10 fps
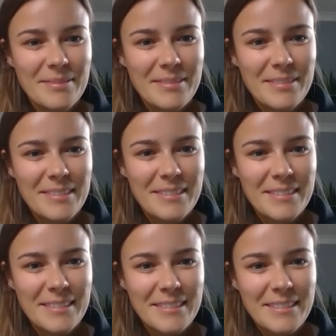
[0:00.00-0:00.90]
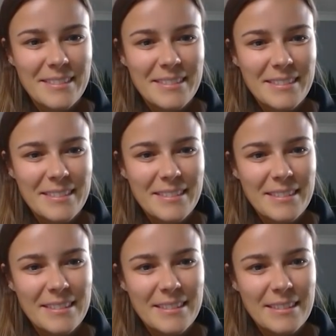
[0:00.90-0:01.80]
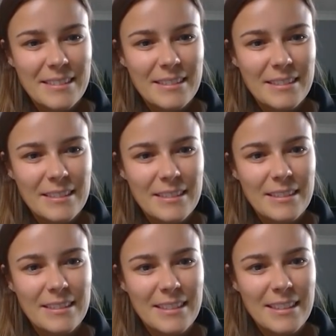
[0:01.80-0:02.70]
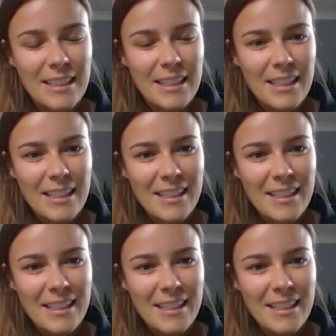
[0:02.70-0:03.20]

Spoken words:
(silent)